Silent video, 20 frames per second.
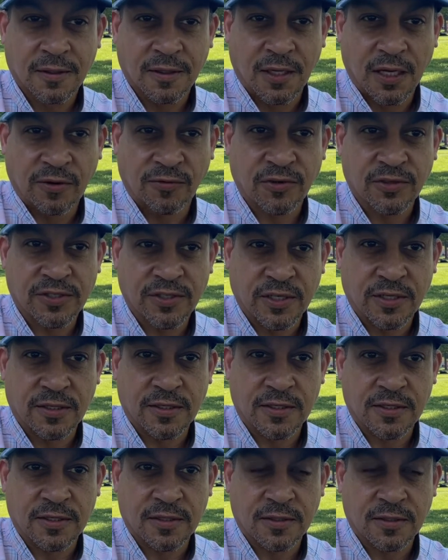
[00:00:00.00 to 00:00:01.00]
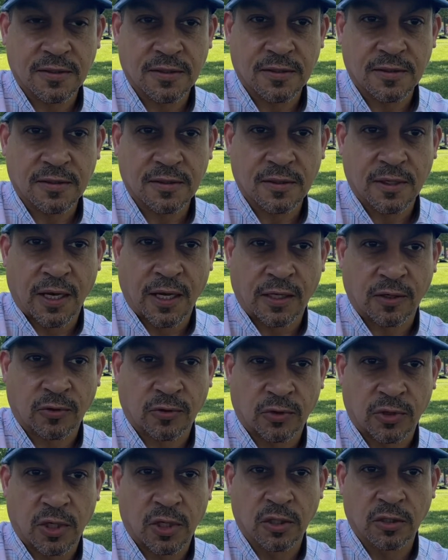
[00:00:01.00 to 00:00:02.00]
Ever since I
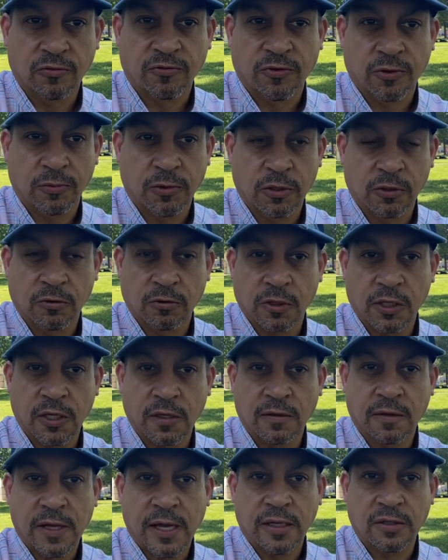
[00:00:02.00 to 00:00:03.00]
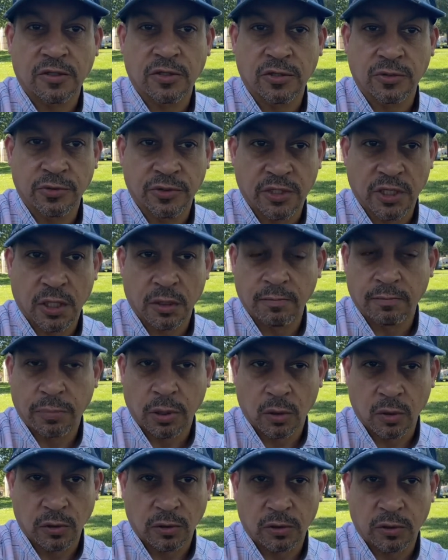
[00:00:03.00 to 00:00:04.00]
crawled from underneath that two ton
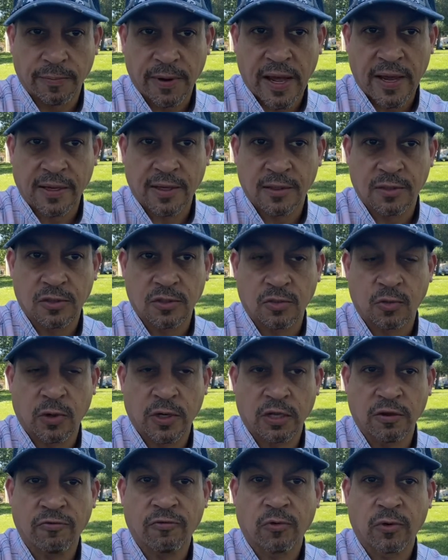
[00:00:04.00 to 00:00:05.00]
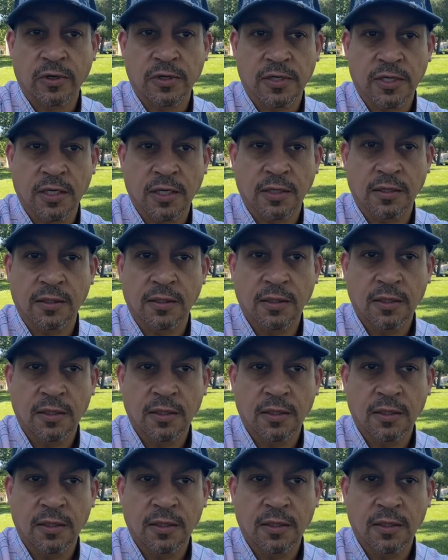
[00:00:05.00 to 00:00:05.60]
boulder back in 2014,